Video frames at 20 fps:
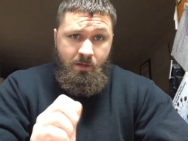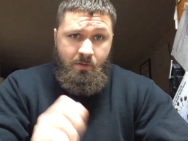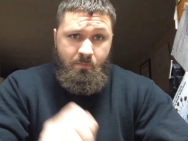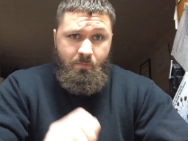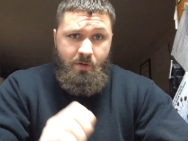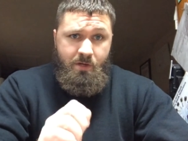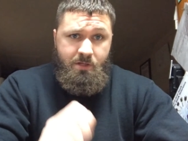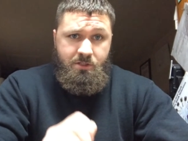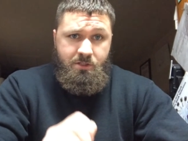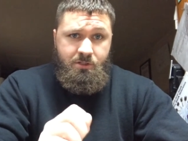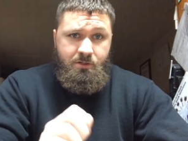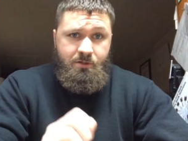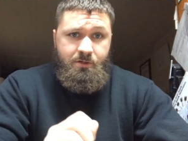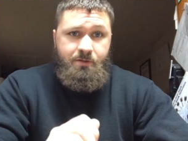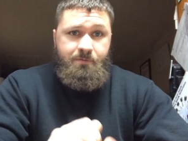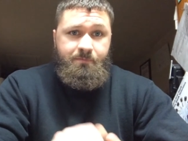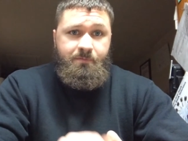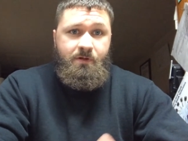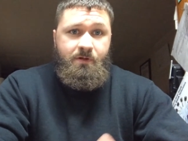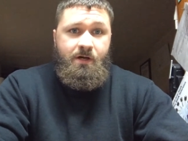make sure
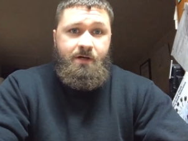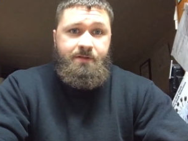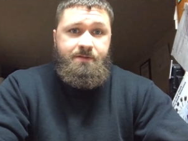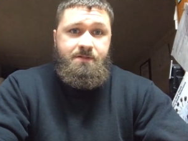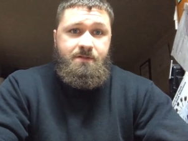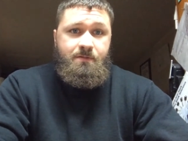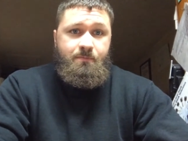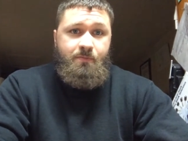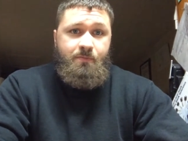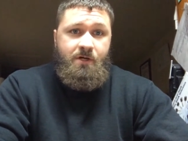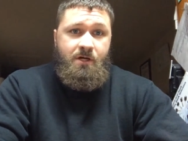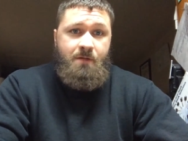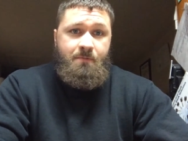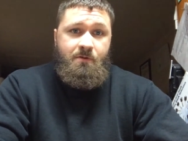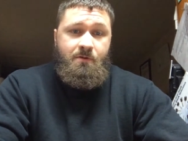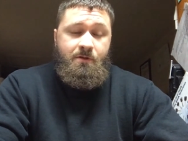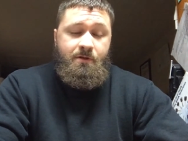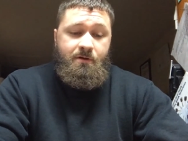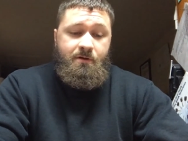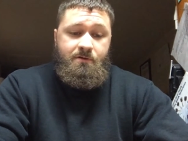you've got some pipe
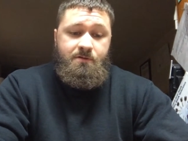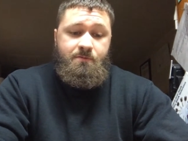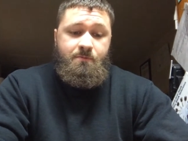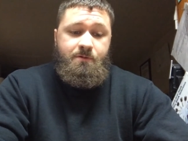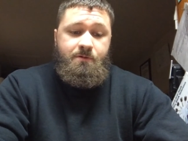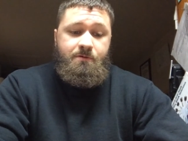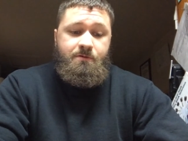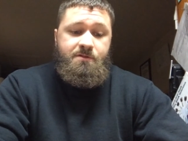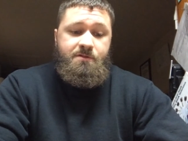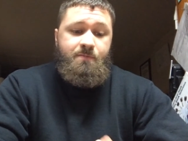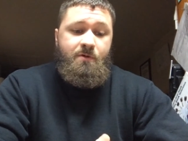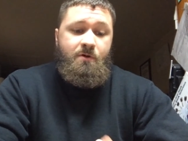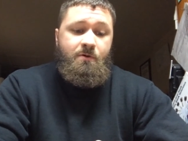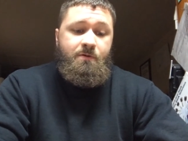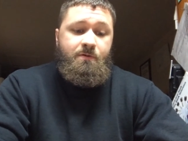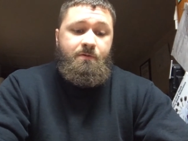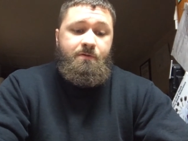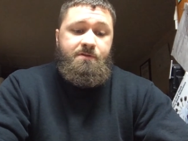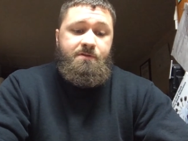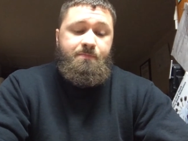cleaners when you're
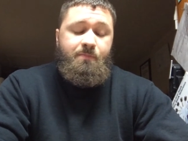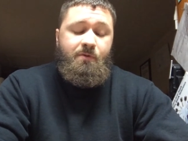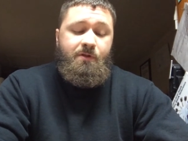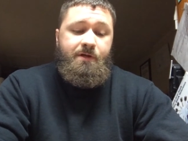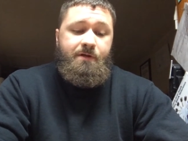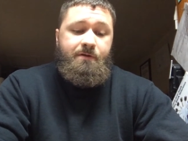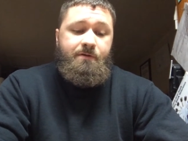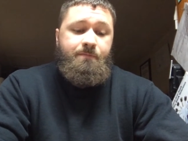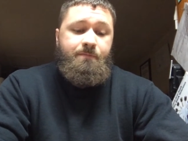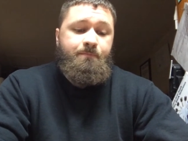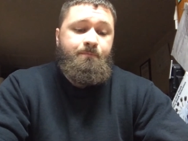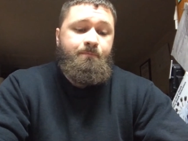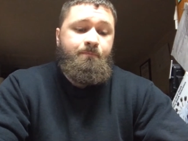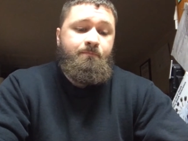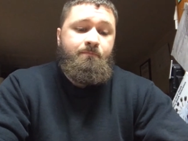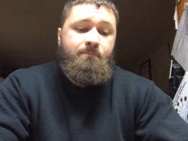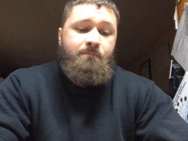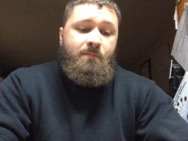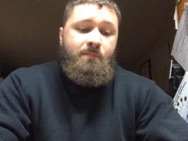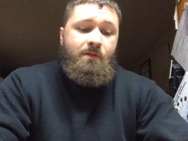smoking this blend.
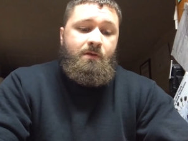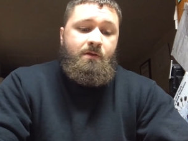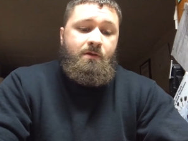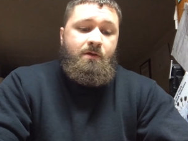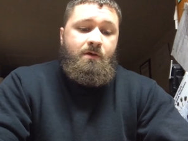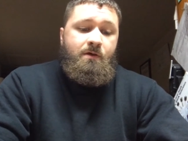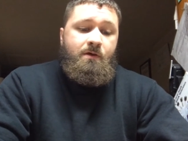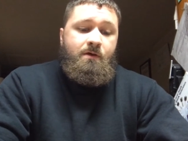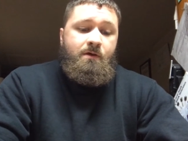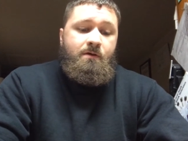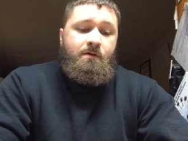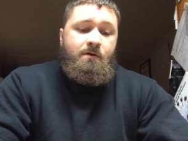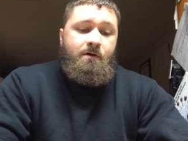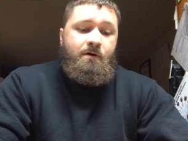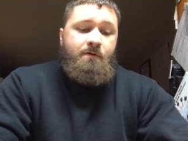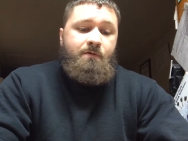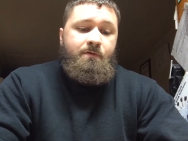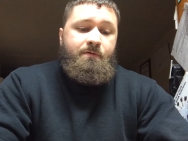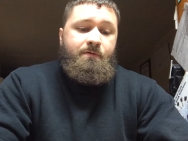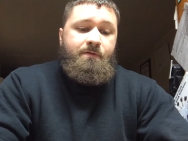
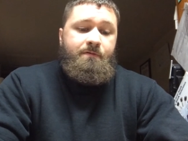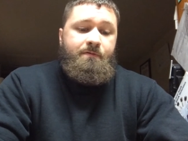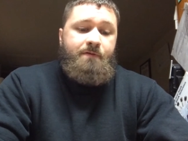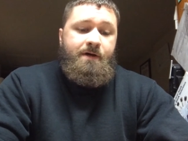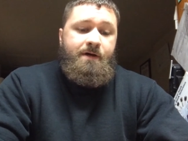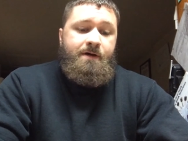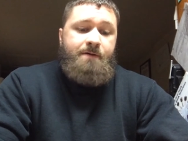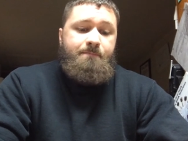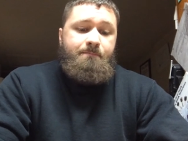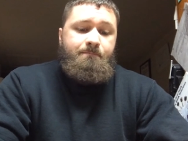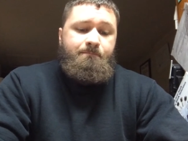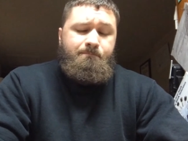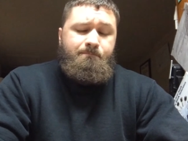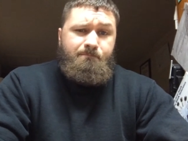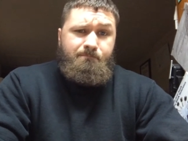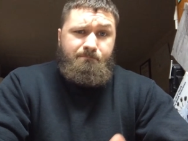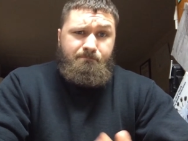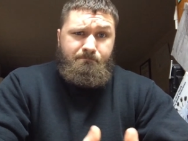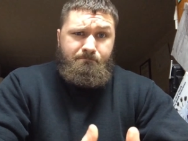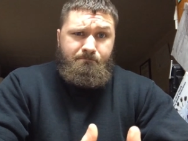Other than that,
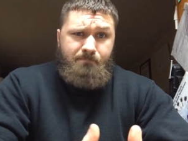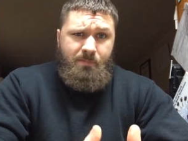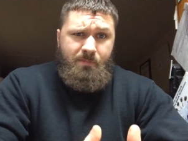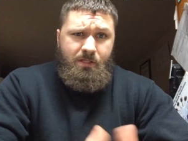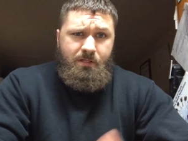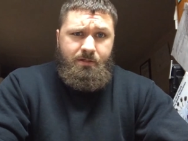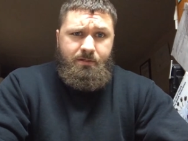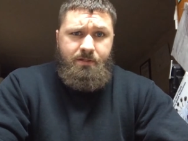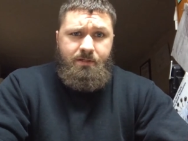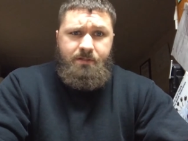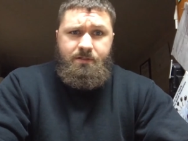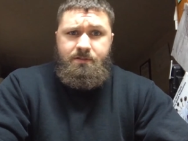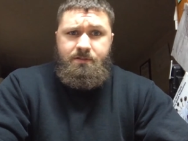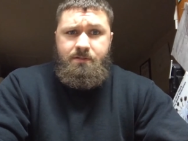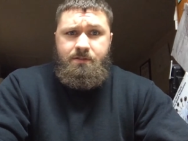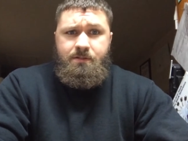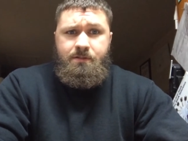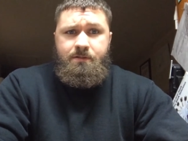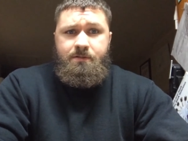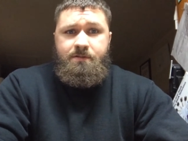
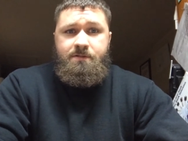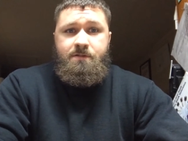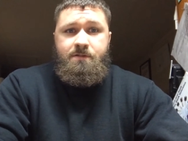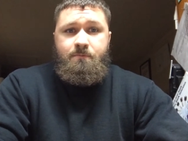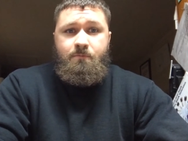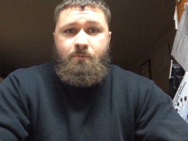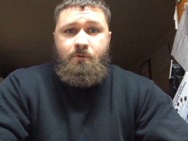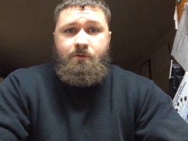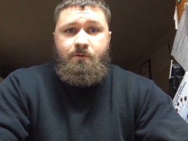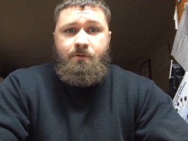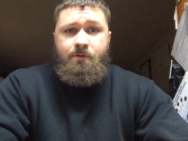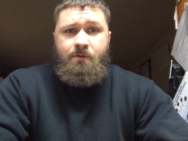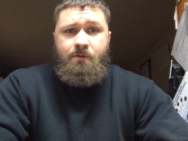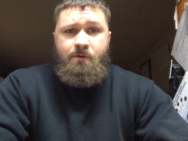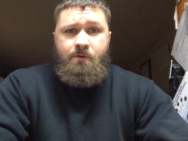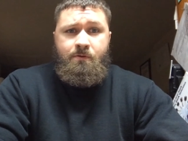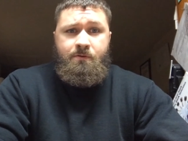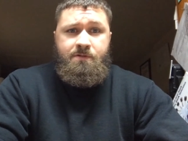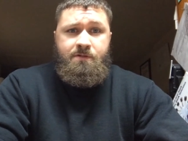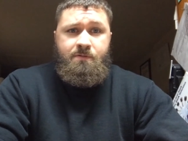nicotine isn't really
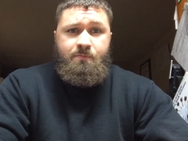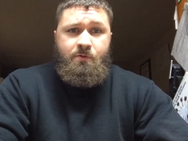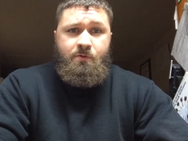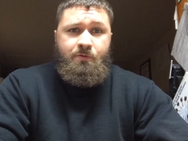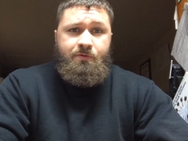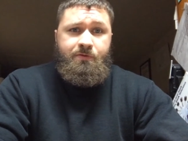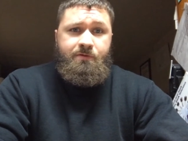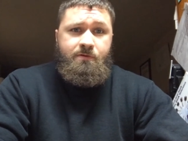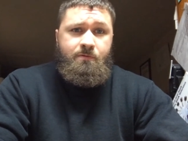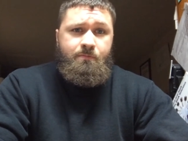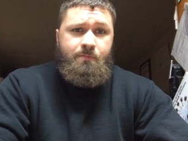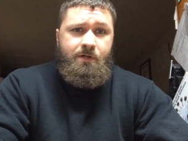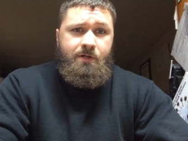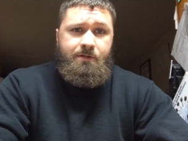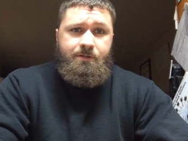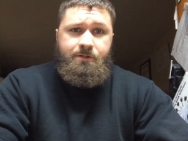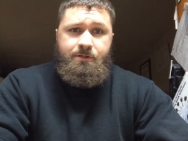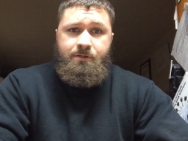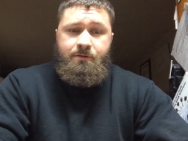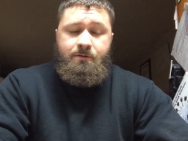noticeable too
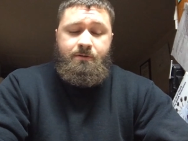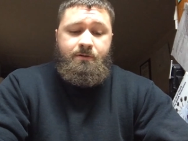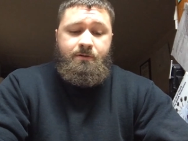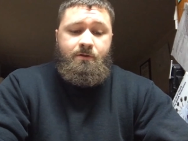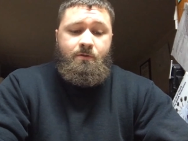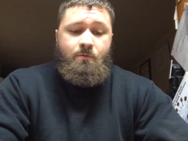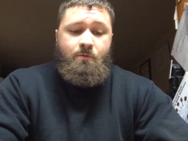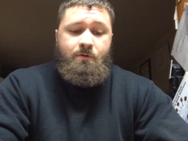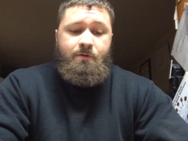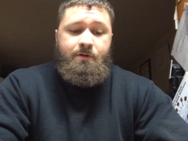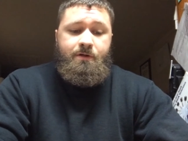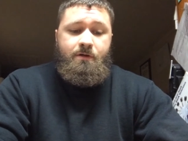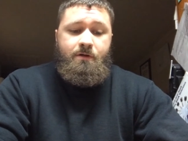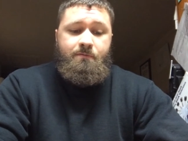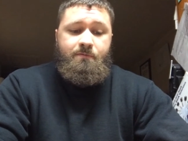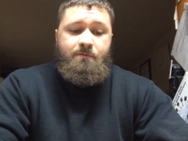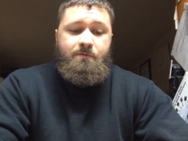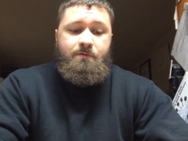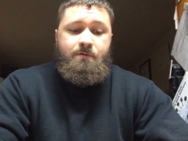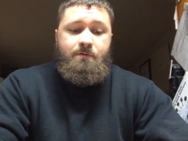much. You really
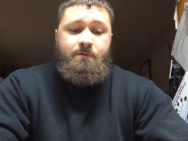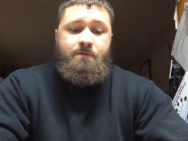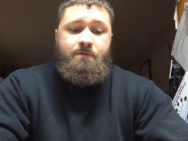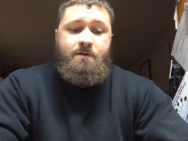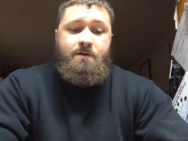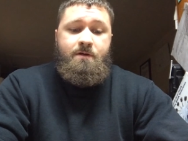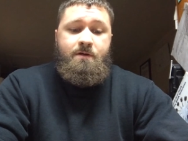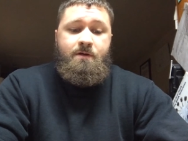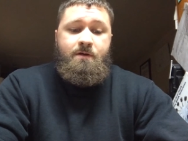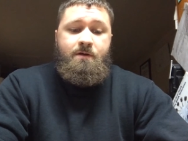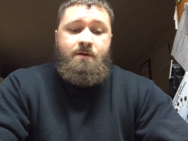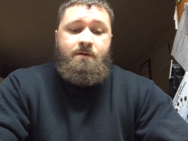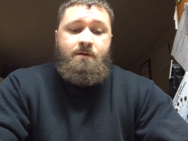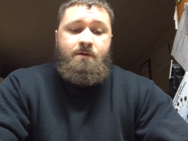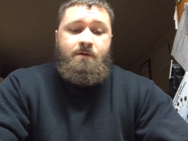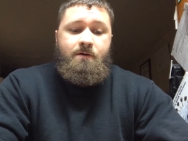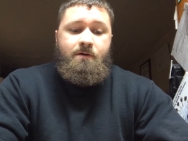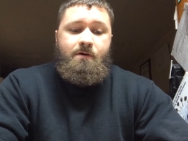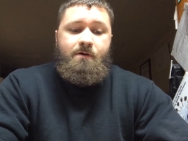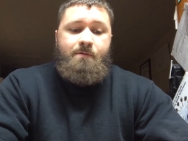have to
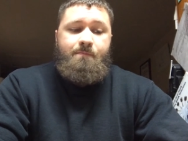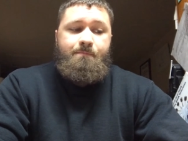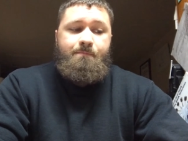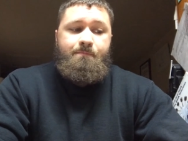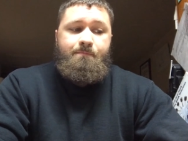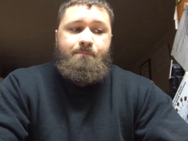um,